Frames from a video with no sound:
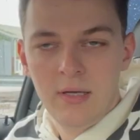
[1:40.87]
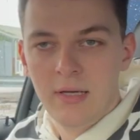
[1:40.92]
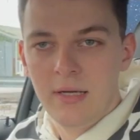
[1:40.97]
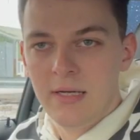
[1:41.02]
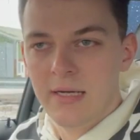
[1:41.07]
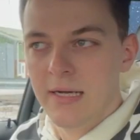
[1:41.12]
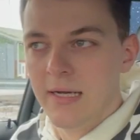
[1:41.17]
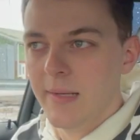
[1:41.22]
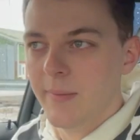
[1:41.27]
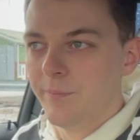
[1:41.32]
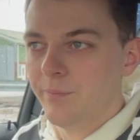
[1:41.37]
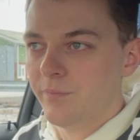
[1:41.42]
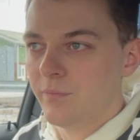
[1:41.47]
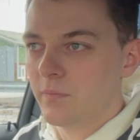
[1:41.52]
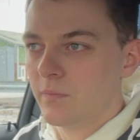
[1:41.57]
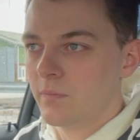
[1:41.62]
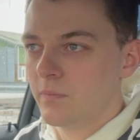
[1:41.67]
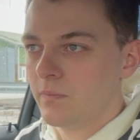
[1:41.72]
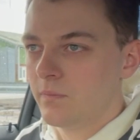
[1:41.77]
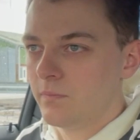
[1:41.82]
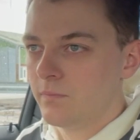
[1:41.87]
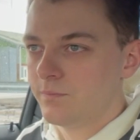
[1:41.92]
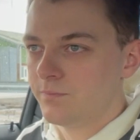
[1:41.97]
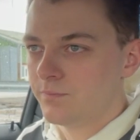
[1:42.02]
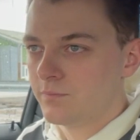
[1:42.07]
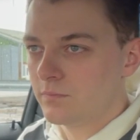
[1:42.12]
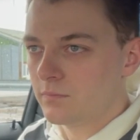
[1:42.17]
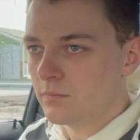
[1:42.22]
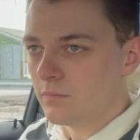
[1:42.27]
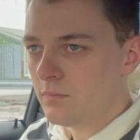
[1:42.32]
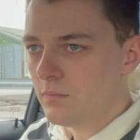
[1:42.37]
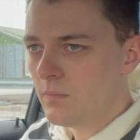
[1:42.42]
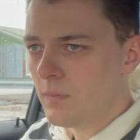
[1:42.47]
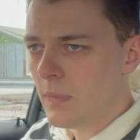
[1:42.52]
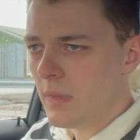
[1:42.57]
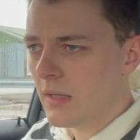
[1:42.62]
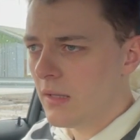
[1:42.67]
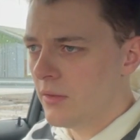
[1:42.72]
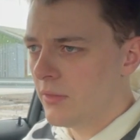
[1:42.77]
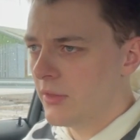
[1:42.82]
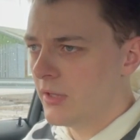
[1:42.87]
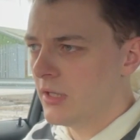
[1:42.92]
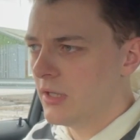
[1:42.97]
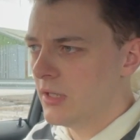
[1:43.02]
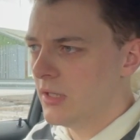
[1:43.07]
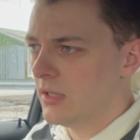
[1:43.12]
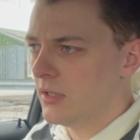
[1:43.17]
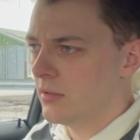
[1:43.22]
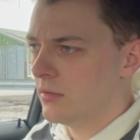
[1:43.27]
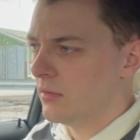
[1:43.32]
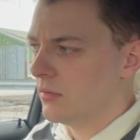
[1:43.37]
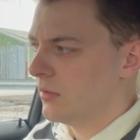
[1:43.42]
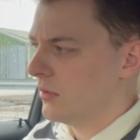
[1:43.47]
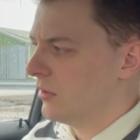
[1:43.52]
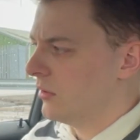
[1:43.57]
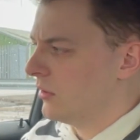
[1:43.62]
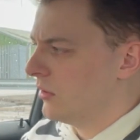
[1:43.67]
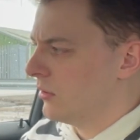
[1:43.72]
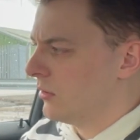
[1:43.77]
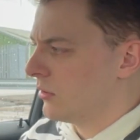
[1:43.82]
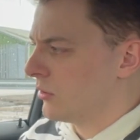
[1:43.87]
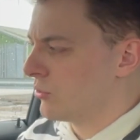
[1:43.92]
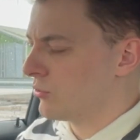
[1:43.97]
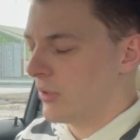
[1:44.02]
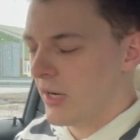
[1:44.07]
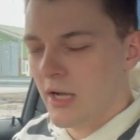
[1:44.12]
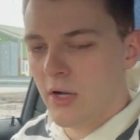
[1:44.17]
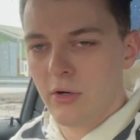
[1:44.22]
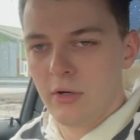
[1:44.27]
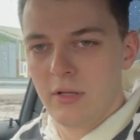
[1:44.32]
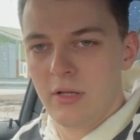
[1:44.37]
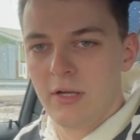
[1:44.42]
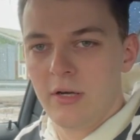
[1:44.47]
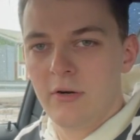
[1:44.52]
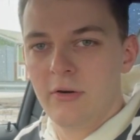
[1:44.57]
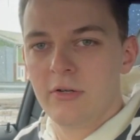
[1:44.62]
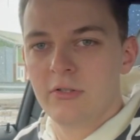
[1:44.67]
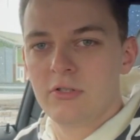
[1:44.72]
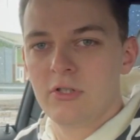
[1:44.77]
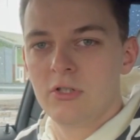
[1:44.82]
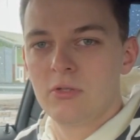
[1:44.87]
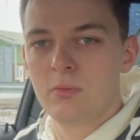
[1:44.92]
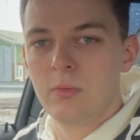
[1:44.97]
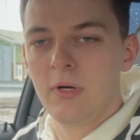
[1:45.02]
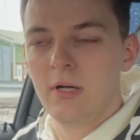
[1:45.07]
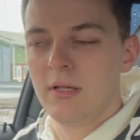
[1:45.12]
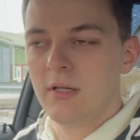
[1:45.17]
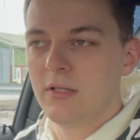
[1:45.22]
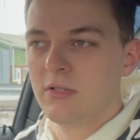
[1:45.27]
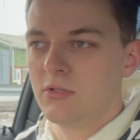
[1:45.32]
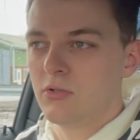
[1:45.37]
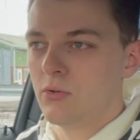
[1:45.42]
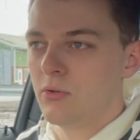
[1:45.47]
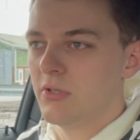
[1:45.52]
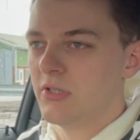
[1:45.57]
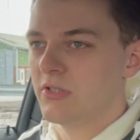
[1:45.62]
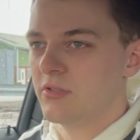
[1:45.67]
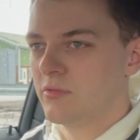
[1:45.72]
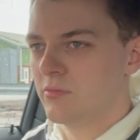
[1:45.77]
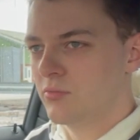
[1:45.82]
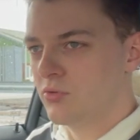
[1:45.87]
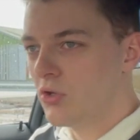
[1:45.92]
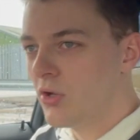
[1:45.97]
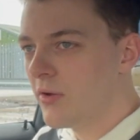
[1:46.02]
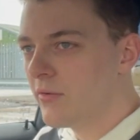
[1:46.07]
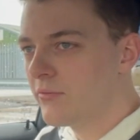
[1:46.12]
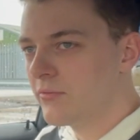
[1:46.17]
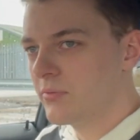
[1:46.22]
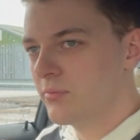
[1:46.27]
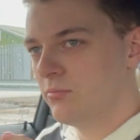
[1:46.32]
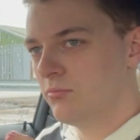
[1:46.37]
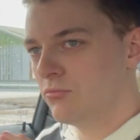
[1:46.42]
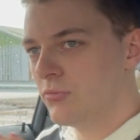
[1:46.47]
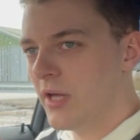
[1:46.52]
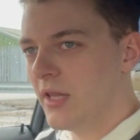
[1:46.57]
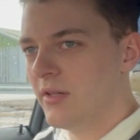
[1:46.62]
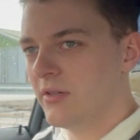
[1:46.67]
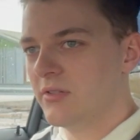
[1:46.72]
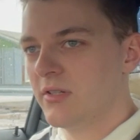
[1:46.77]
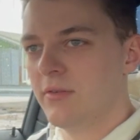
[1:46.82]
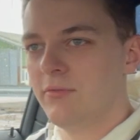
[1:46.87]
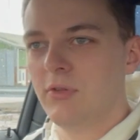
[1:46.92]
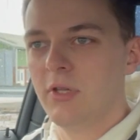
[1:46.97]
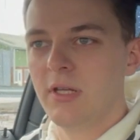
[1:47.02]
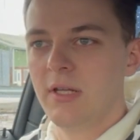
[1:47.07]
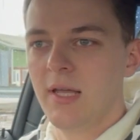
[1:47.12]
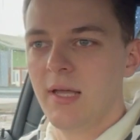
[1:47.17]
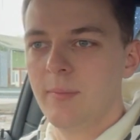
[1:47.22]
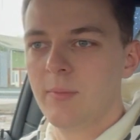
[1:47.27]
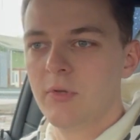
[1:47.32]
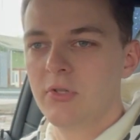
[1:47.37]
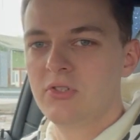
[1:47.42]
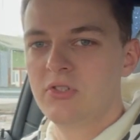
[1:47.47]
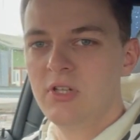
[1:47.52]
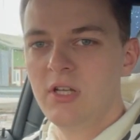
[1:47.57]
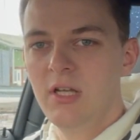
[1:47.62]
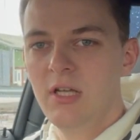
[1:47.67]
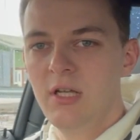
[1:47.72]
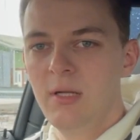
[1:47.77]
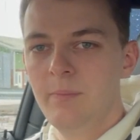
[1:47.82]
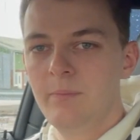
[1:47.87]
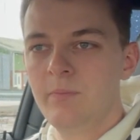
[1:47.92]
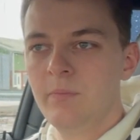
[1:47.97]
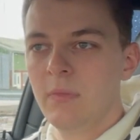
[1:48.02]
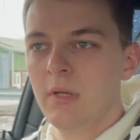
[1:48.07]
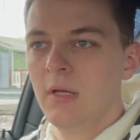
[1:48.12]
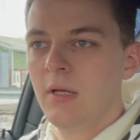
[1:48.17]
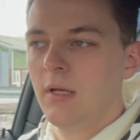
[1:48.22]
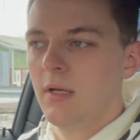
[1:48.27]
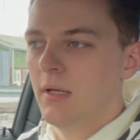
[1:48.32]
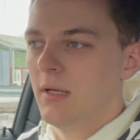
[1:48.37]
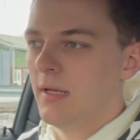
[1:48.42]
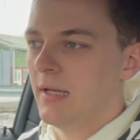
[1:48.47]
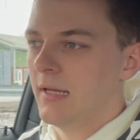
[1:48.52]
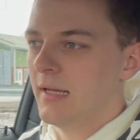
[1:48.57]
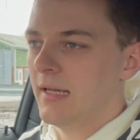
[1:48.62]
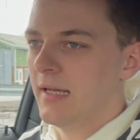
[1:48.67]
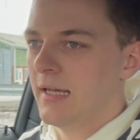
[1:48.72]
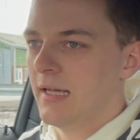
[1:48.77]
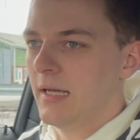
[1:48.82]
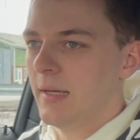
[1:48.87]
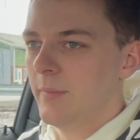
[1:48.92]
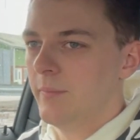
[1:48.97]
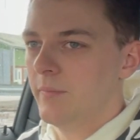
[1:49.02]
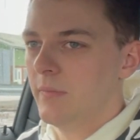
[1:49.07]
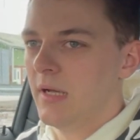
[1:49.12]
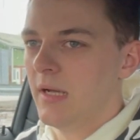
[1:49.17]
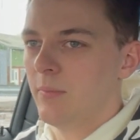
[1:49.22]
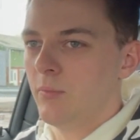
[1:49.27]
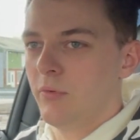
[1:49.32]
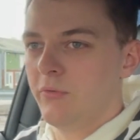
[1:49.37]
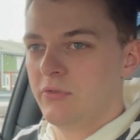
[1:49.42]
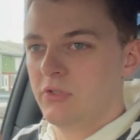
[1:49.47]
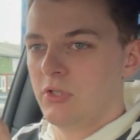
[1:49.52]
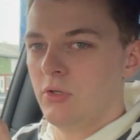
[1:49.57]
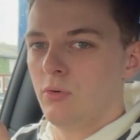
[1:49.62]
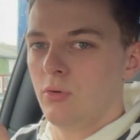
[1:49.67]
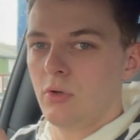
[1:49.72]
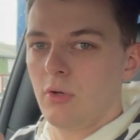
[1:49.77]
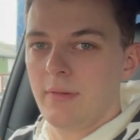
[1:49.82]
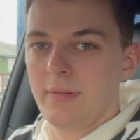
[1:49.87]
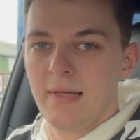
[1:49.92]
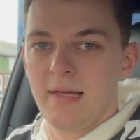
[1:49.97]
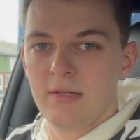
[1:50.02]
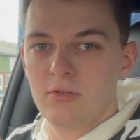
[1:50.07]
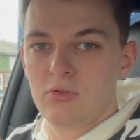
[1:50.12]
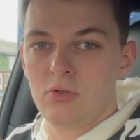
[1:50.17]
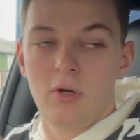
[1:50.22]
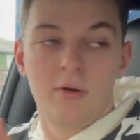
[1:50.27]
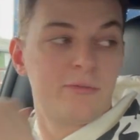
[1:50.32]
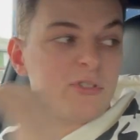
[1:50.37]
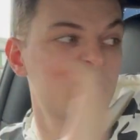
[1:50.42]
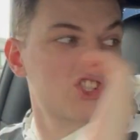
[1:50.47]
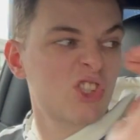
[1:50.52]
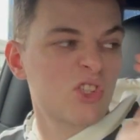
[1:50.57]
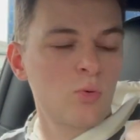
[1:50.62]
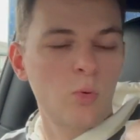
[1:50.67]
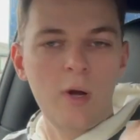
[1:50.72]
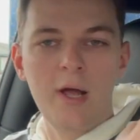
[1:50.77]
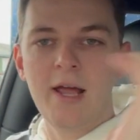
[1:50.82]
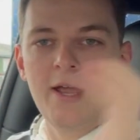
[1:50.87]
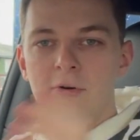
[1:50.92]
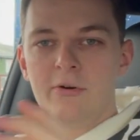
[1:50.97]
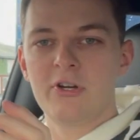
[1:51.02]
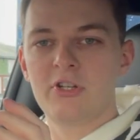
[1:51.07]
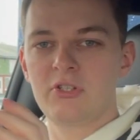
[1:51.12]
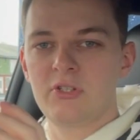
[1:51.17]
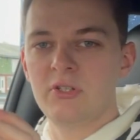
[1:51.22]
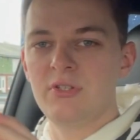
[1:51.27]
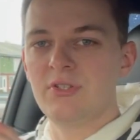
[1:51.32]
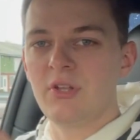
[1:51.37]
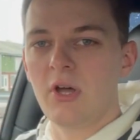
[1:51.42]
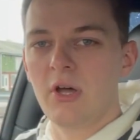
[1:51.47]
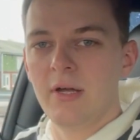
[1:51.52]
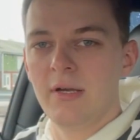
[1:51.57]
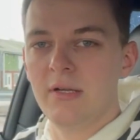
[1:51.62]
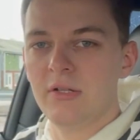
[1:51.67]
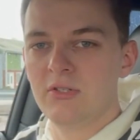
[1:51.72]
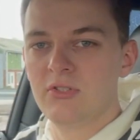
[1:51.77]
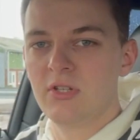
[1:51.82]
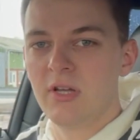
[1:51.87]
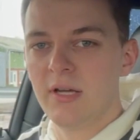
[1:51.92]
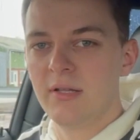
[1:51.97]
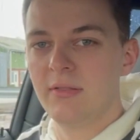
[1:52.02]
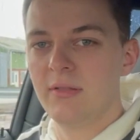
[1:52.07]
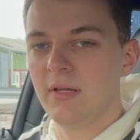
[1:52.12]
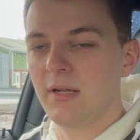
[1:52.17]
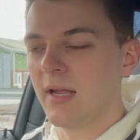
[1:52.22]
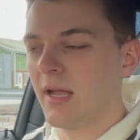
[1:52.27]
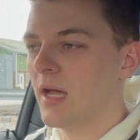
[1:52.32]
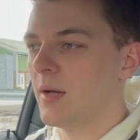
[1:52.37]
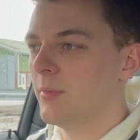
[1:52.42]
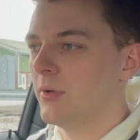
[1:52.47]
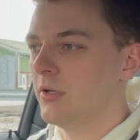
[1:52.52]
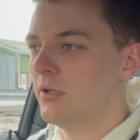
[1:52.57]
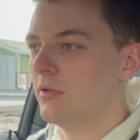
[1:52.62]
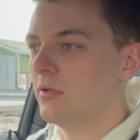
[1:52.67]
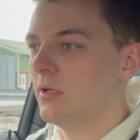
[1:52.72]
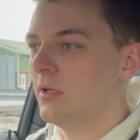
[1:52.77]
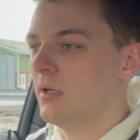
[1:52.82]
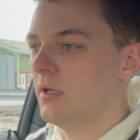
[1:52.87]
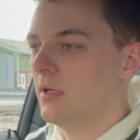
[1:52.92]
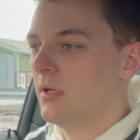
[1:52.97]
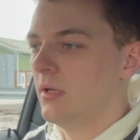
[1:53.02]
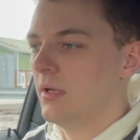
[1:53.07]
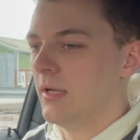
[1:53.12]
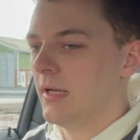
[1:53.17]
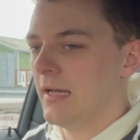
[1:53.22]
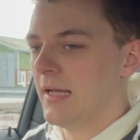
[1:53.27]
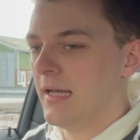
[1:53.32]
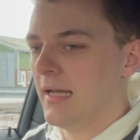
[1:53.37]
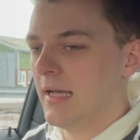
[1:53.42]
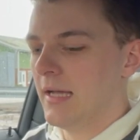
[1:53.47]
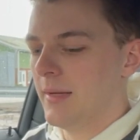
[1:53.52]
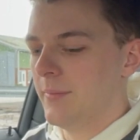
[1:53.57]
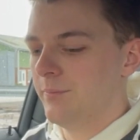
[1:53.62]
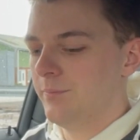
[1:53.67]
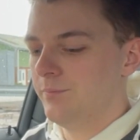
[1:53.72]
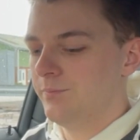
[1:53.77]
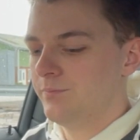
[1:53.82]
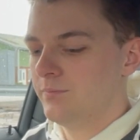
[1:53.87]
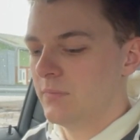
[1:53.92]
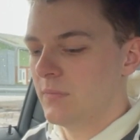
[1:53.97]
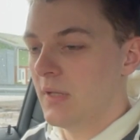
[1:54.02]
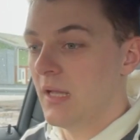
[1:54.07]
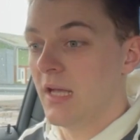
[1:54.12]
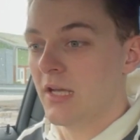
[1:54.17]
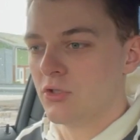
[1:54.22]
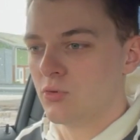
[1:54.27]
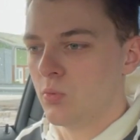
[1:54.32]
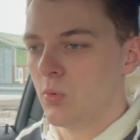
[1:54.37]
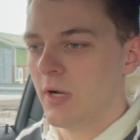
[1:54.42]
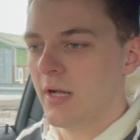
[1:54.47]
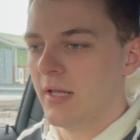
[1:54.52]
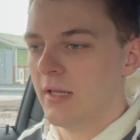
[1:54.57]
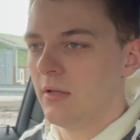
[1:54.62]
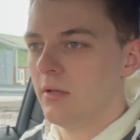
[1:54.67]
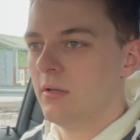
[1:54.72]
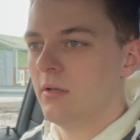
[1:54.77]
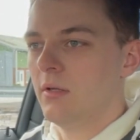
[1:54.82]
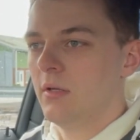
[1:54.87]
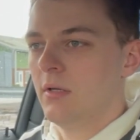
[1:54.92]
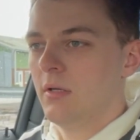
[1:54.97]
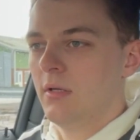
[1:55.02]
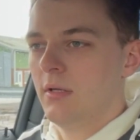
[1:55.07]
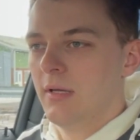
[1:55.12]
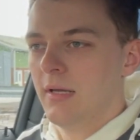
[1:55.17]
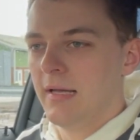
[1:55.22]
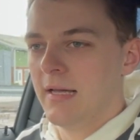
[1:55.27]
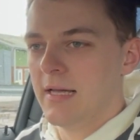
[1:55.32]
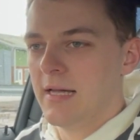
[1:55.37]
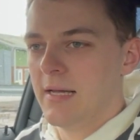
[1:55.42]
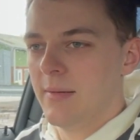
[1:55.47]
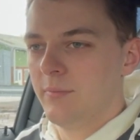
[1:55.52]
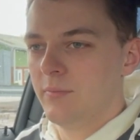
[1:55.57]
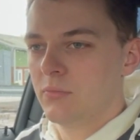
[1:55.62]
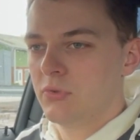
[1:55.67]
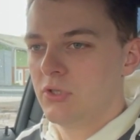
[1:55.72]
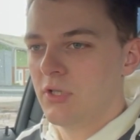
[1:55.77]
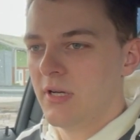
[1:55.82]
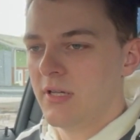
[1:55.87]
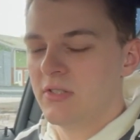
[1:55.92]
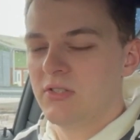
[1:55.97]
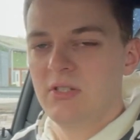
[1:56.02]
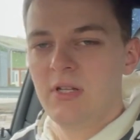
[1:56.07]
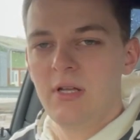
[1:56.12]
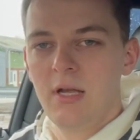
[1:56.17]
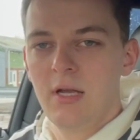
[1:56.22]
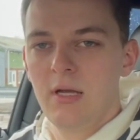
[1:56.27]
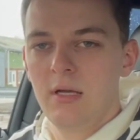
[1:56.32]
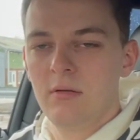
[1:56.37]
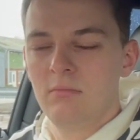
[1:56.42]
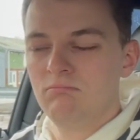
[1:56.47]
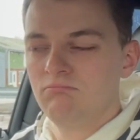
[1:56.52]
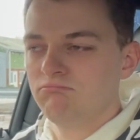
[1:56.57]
Um, the ground clearance as well is always sort of relatively kept the same um, and we've still got that sort of squarish design inside the cabin um, as well. Um, so I'd say,